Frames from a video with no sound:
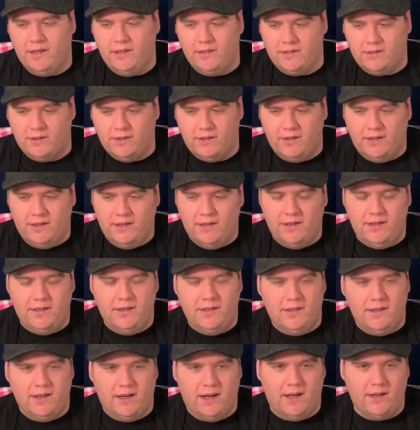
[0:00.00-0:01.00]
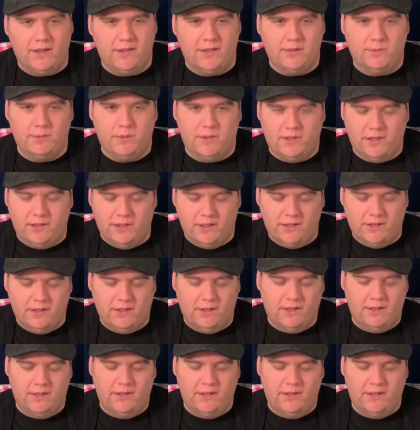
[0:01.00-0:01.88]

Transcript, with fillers: So I just put a little